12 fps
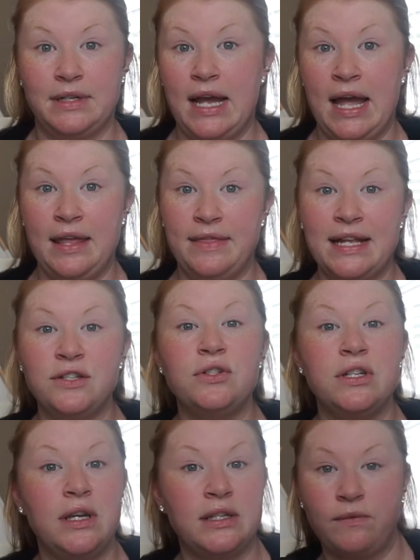that's
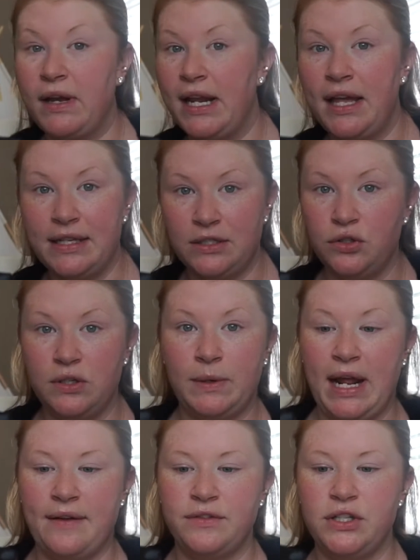usually, as a redhead, that's usually
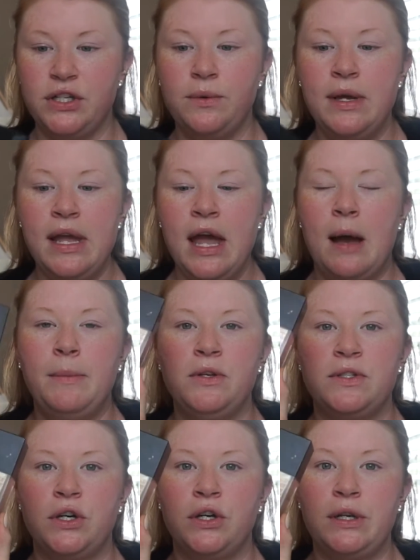what I have to do. I'm gonna
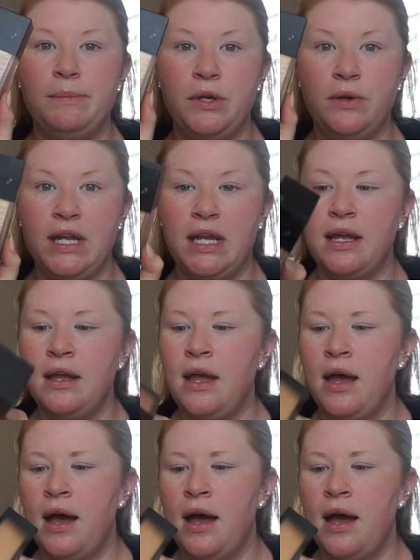use the Huda Beauty